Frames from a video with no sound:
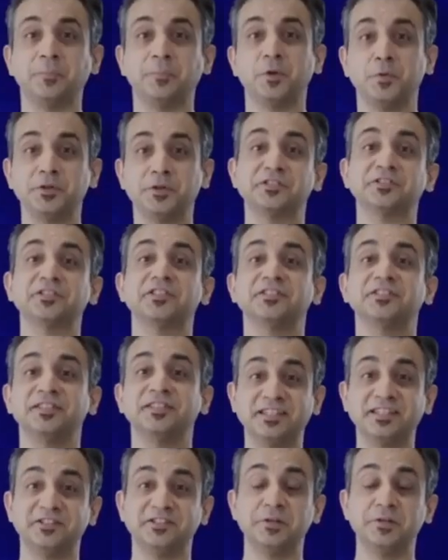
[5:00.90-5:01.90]
which is the
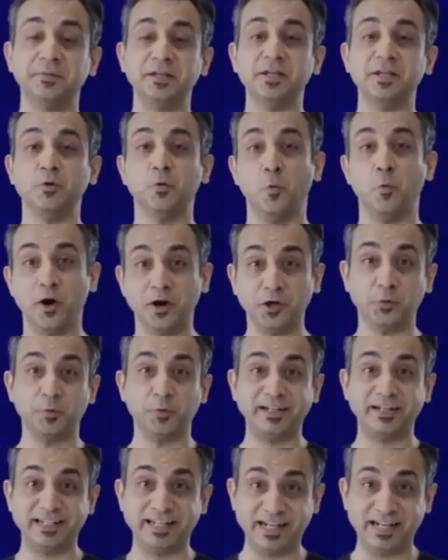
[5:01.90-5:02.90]
6GB
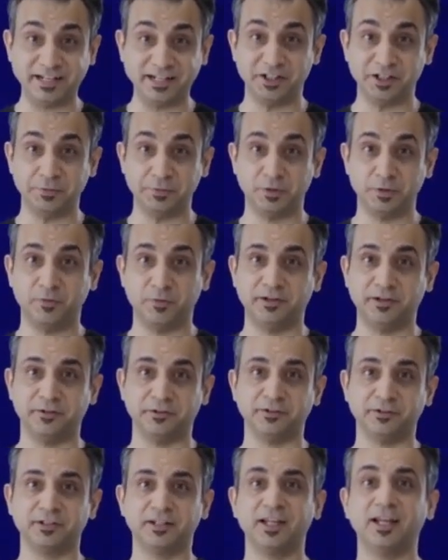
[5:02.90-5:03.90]
128GB
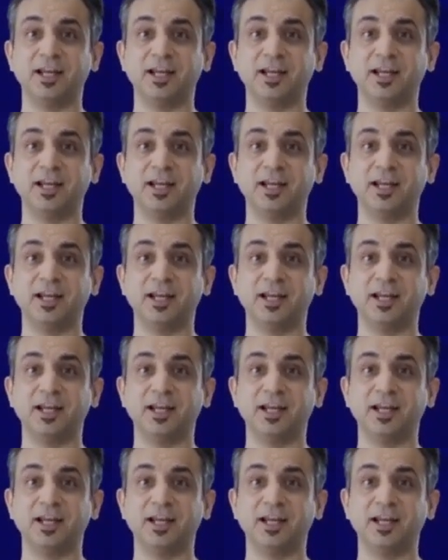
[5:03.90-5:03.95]
variant,